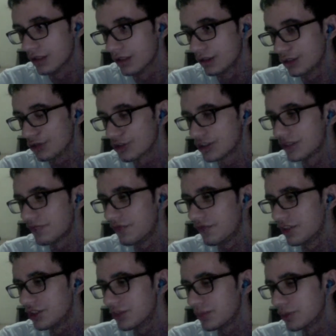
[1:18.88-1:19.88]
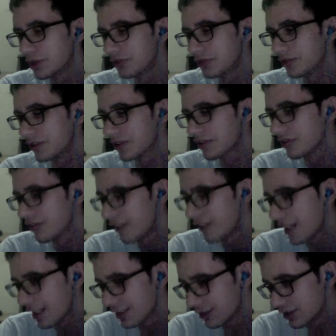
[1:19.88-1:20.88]
There's a division between the
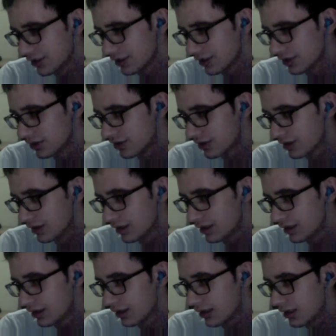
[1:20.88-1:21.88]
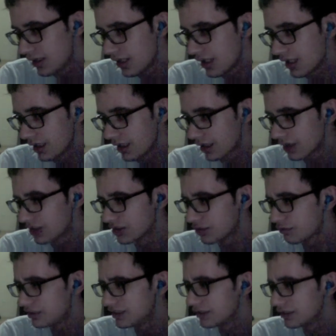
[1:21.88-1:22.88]
classes. And because
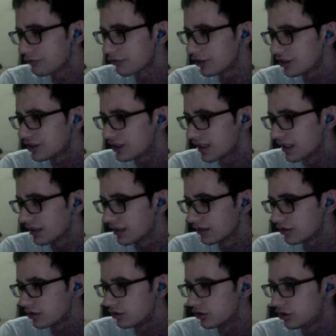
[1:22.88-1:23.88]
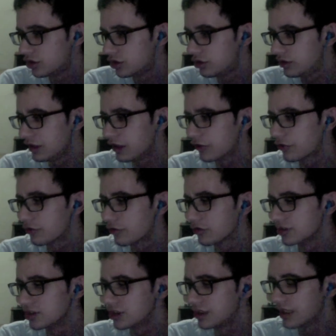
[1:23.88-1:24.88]
we didn't reach that
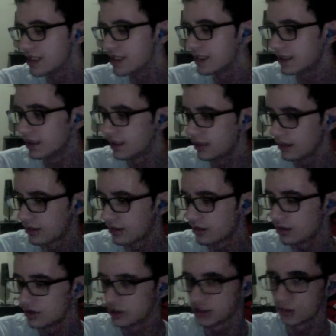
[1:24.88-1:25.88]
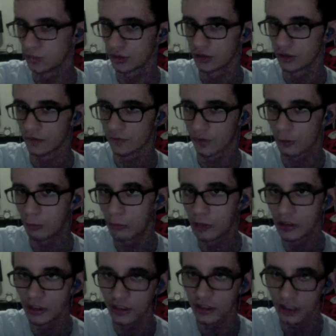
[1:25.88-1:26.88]
Judeo-Christianity concept of
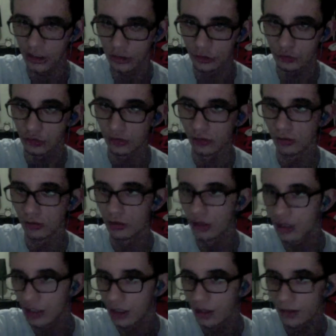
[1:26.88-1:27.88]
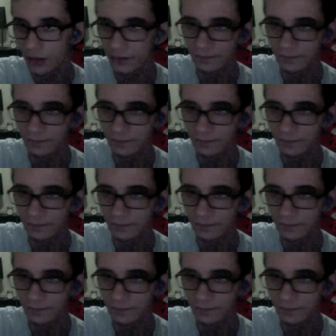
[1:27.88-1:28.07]
equality under the law.